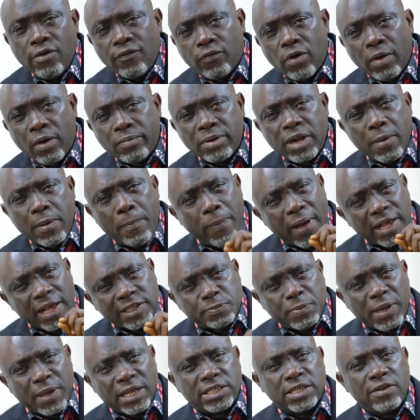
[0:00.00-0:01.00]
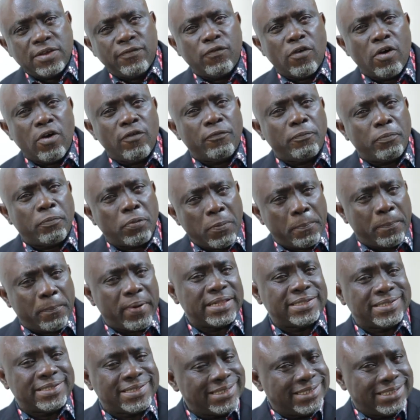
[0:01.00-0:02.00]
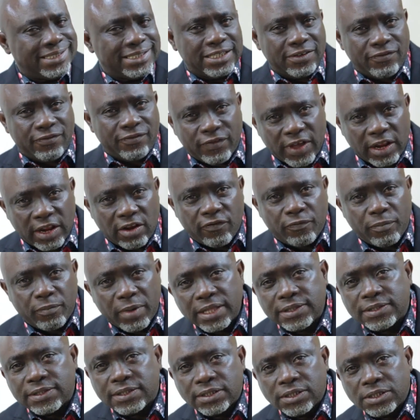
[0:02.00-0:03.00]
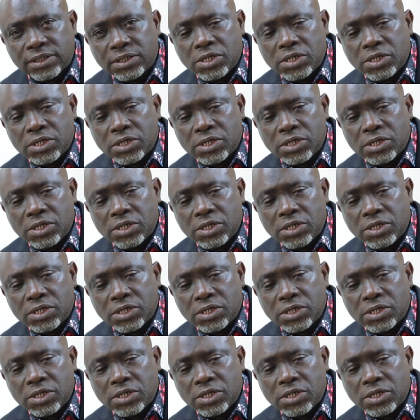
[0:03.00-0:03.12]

from the perspective of property development